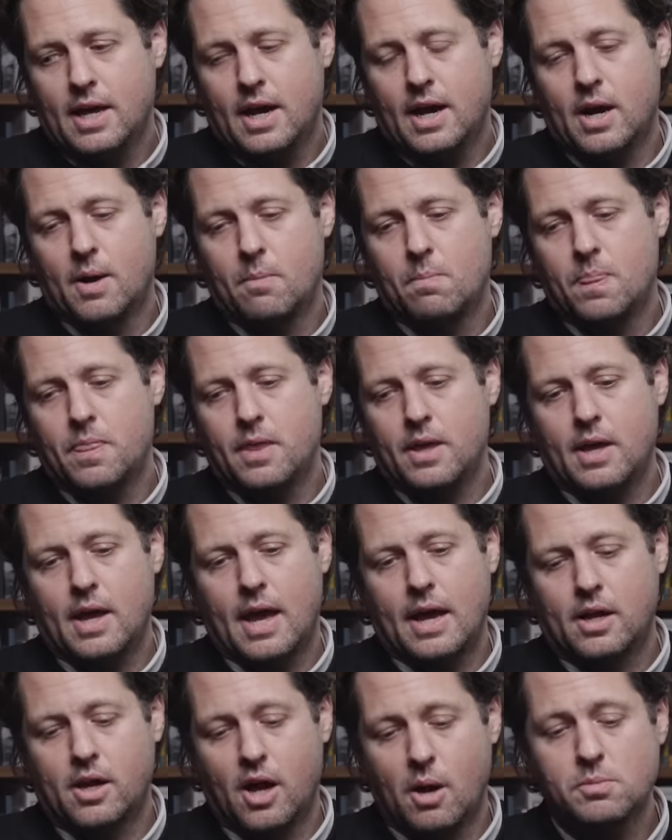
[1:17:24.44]
Um,
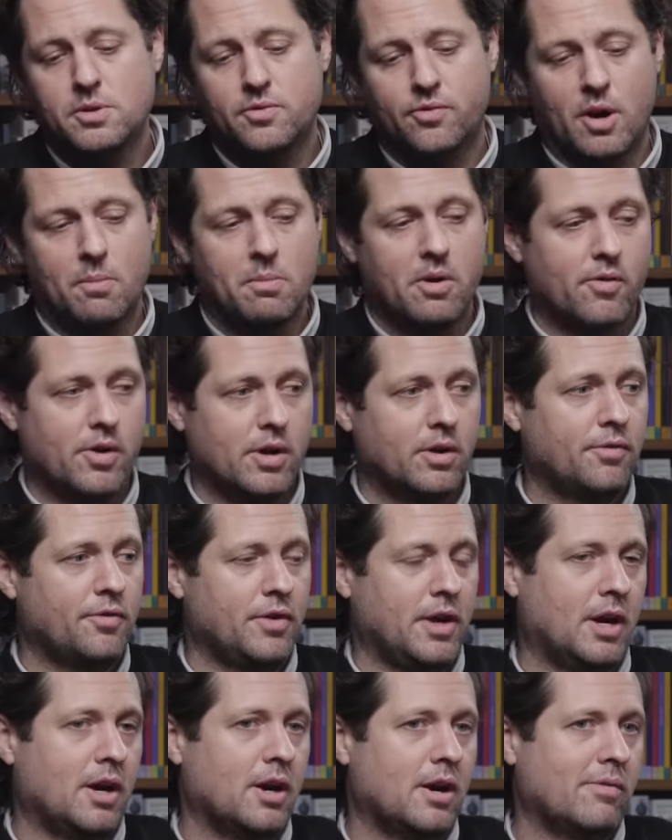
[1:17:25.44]
comes from a real
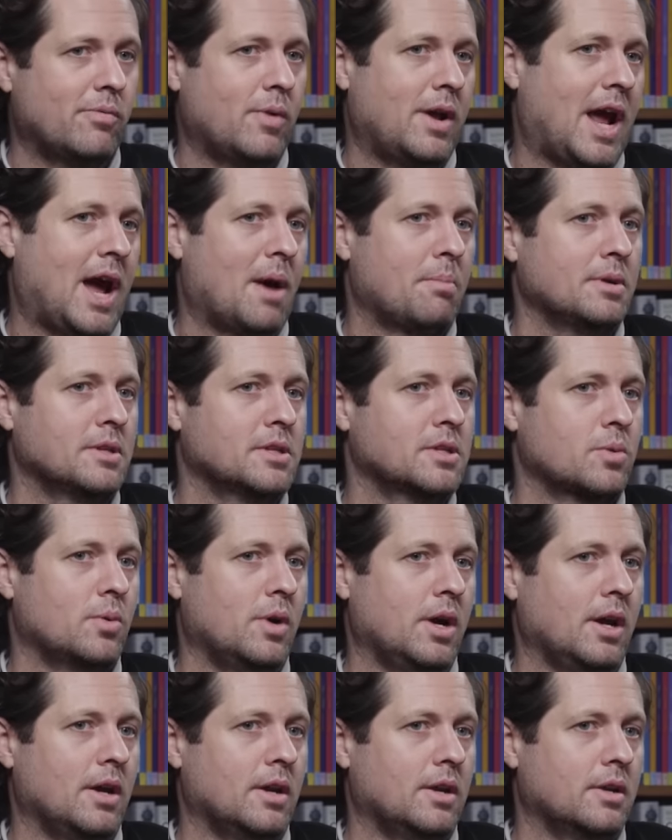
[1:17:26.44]
fear of what happens
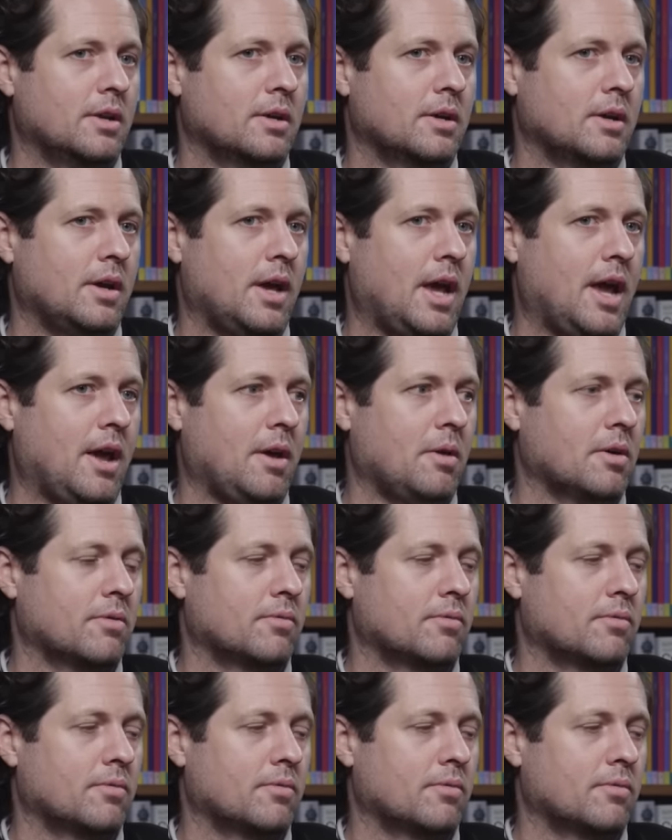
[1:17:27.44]
when a